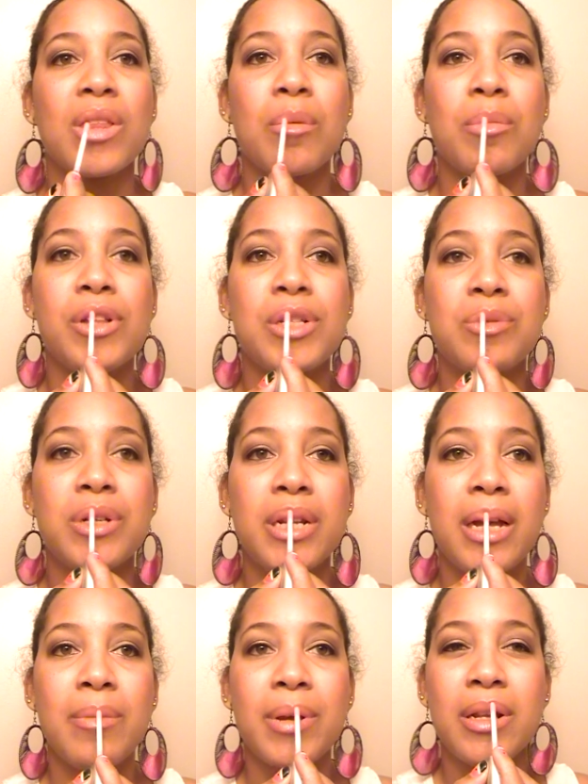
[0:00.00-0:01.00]
But this one,
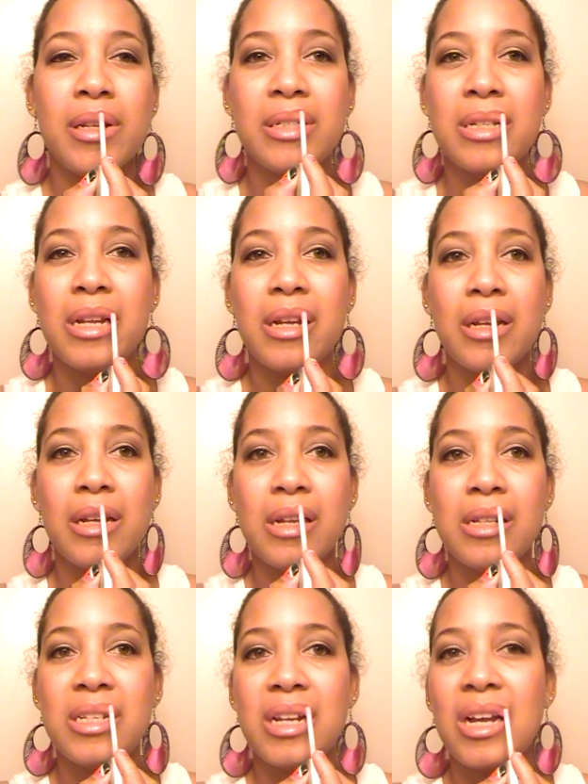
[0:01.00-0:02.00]
I mean,
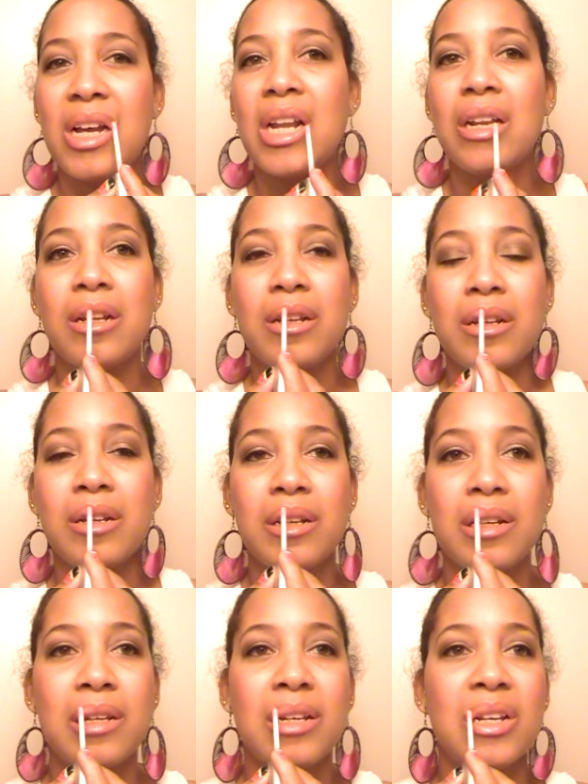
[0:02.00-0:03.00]
it's not
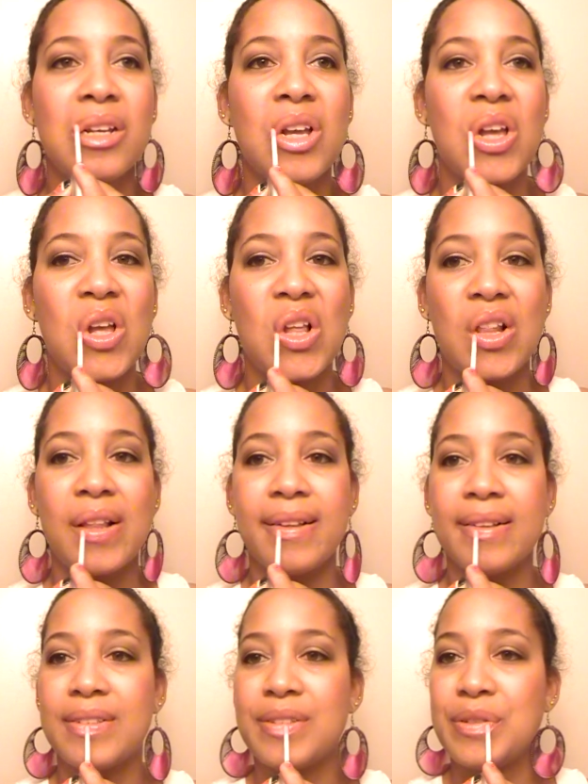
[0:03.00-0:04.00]

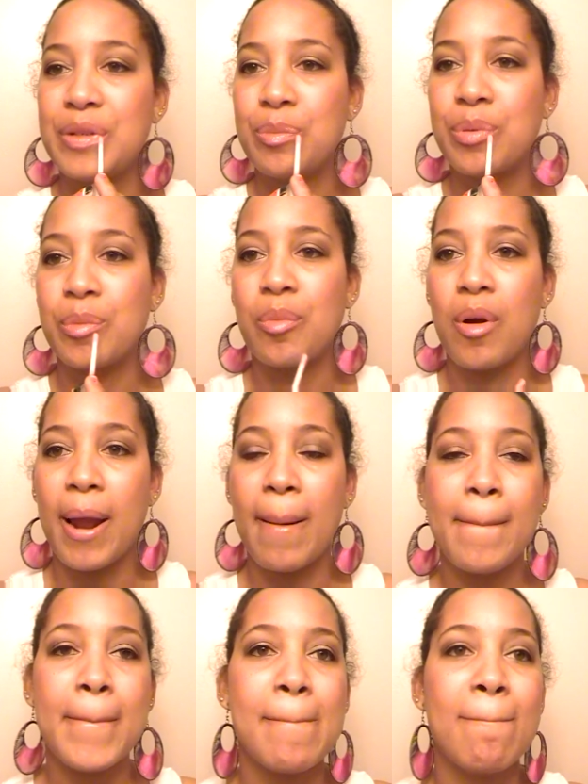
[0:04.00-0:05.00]
like super
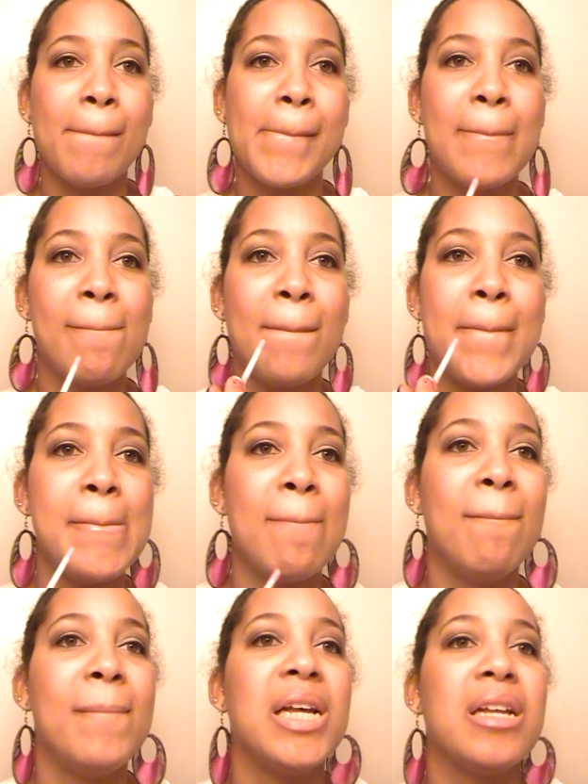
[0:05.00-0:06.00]
bright,
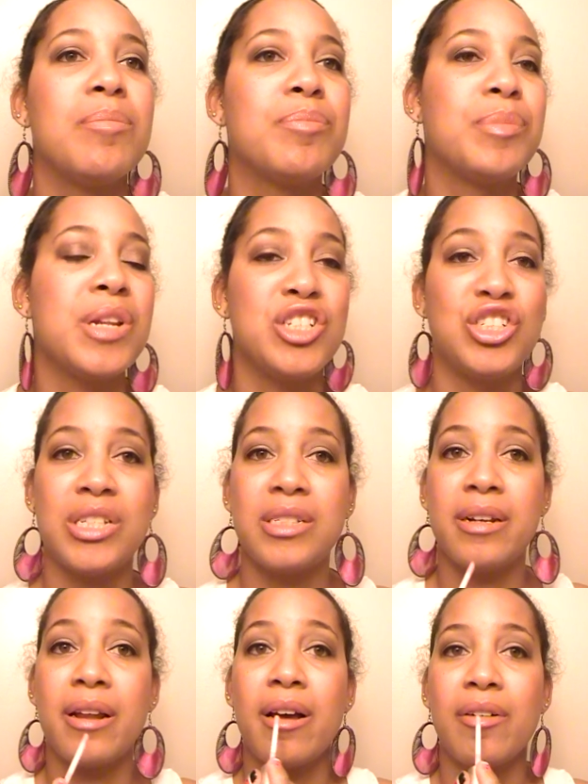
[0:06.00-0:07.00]
but it's just
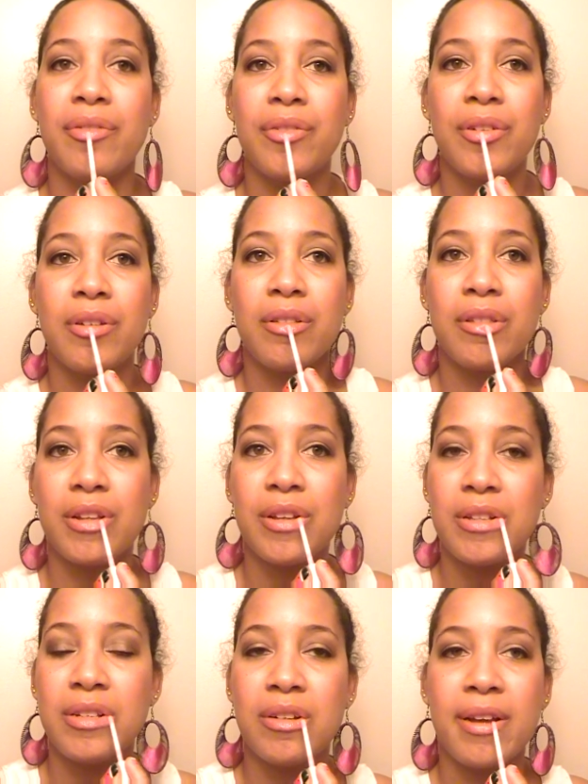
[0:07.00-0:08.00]
enough that you
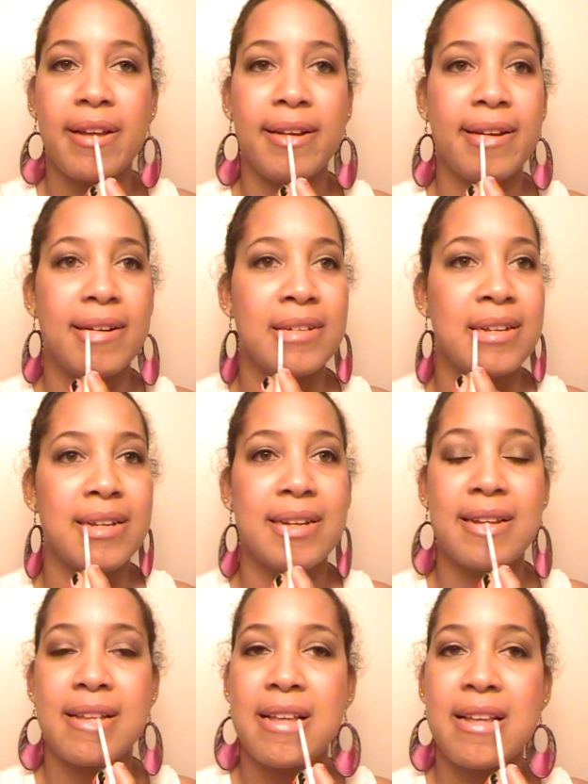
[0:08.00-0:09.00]
can see, okay, yeah, it's not,
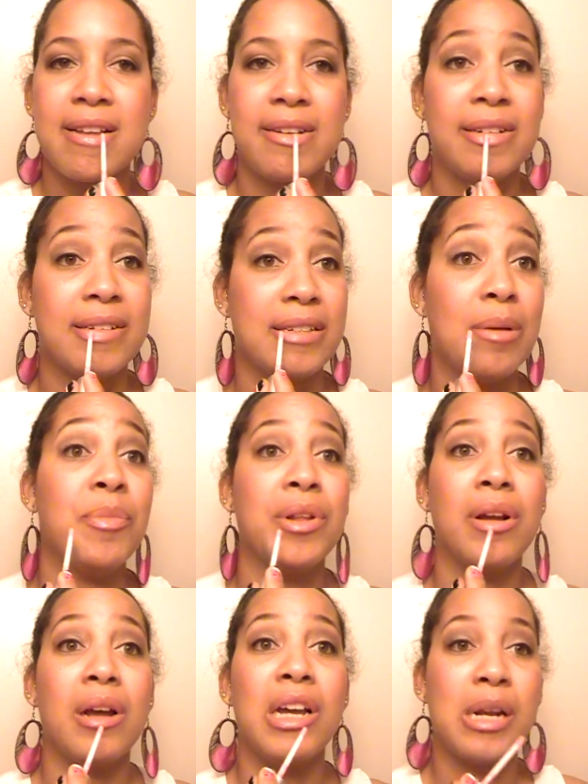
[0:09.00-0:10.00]
she has something
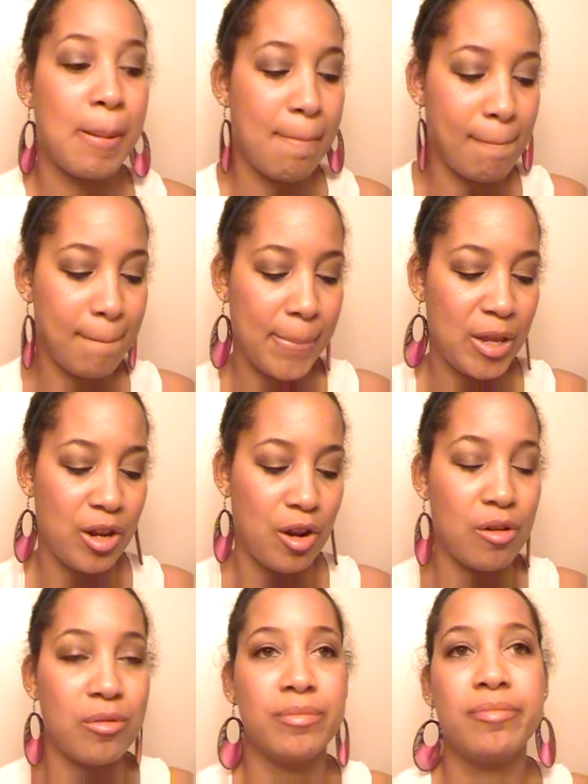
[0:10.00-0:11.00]
on, you
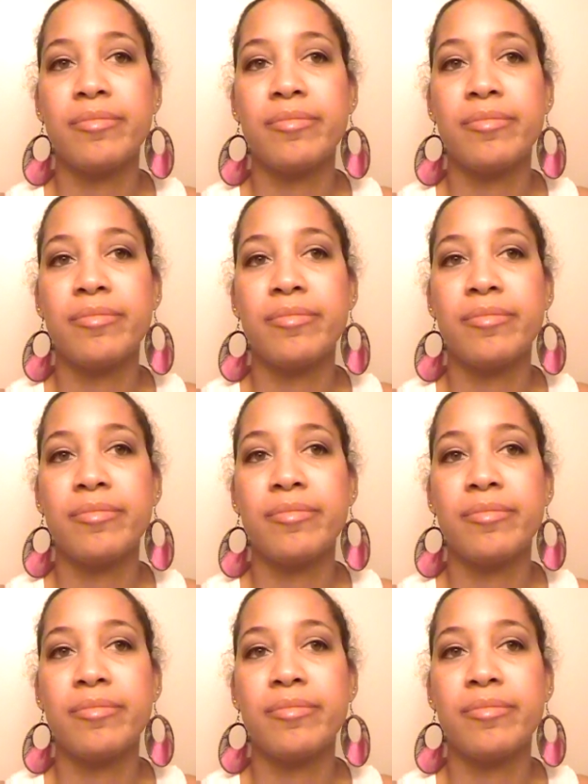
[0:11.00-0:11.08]
know,